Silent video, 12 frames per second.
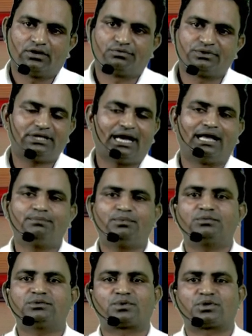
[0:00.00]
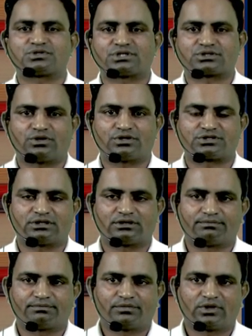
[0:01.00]
with the help of the process costing
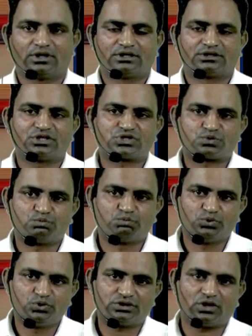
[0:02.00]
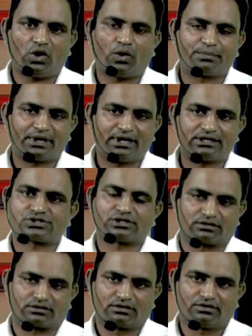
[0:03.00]
the smooth operation